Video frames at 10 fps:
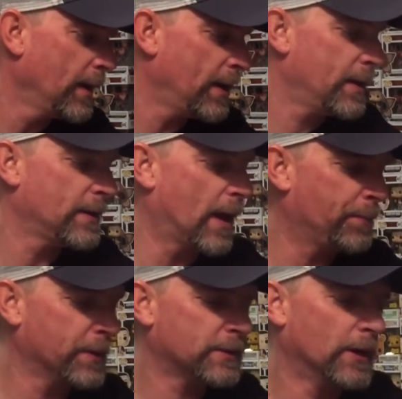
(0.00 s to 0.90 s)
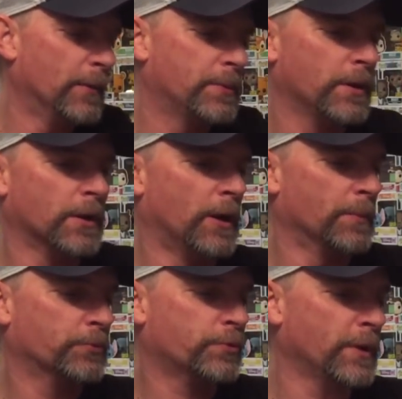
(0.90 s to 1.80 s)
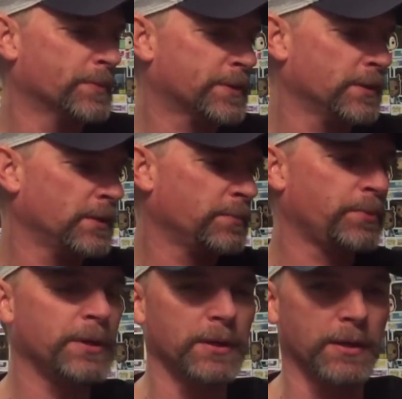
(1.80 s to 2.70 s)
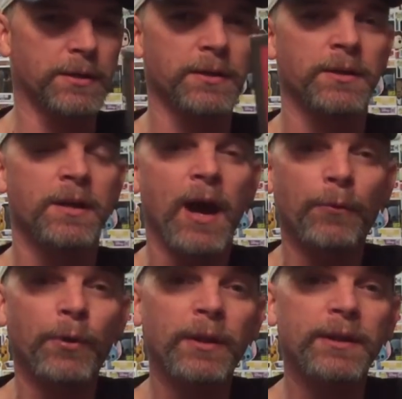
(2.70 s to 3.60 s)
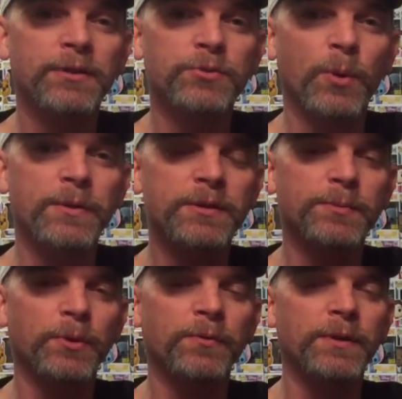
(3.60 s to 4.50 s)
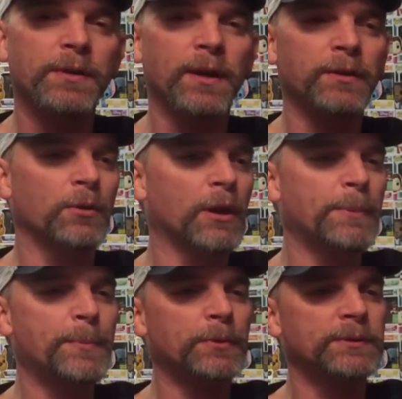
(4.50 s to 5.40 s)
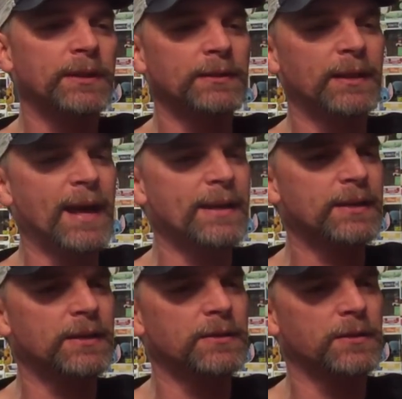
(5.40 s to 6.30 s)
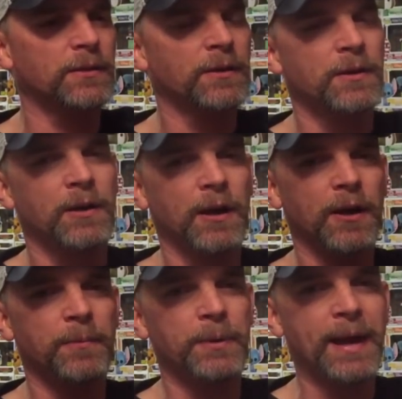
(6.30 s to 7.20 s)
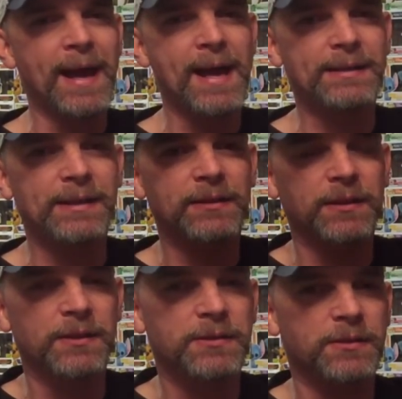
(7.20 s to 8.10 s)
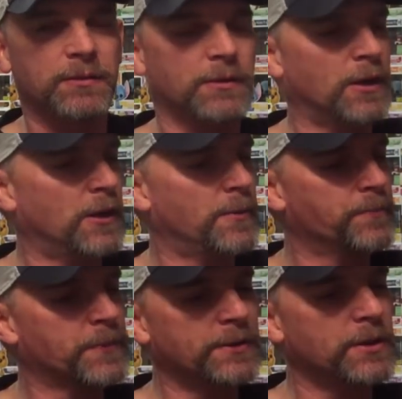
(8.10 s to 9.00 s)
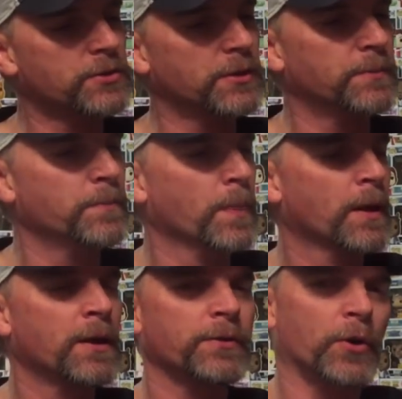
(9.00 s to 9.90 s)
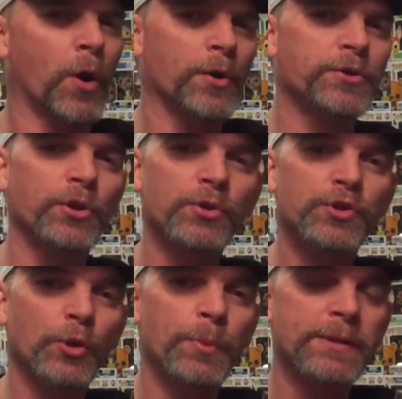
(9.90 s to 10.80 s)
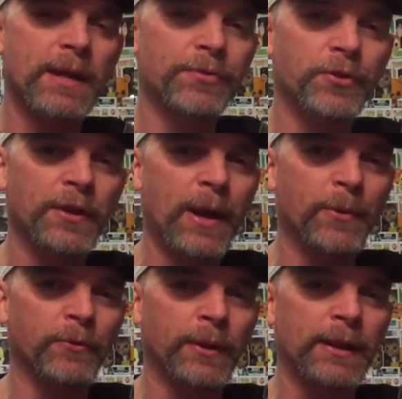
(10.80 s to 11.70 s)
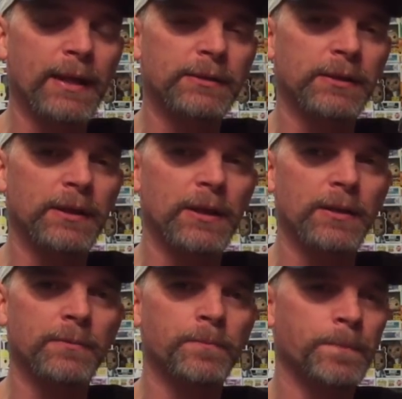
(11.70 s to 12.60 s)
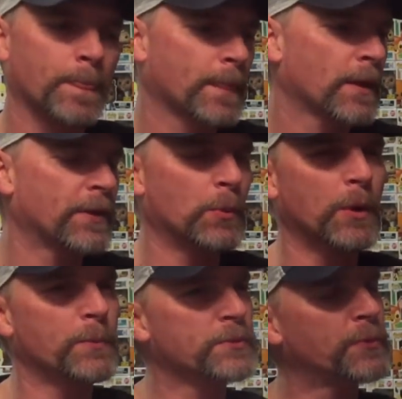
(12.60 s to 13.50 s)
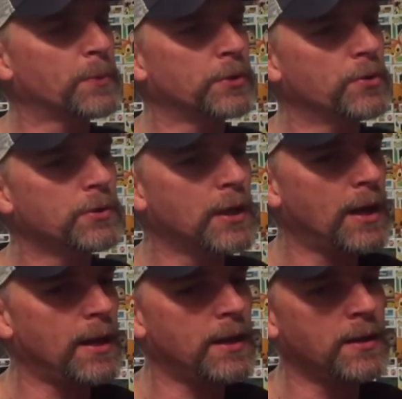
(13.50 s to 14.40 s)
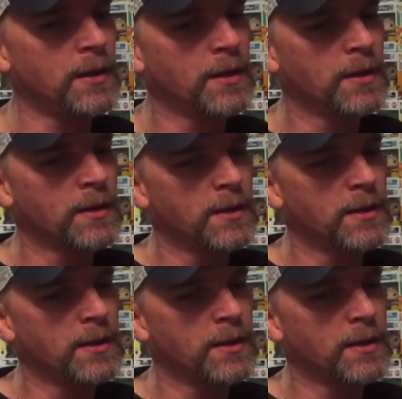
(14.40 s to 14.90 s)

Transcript: and I picked up um, Crimson Peak. I really enjoyed this movie. I know a lot of people didn't like it, um, but I had to get this um, edition. There are two steelbooks out there that I would really like to get. I think one was from the UK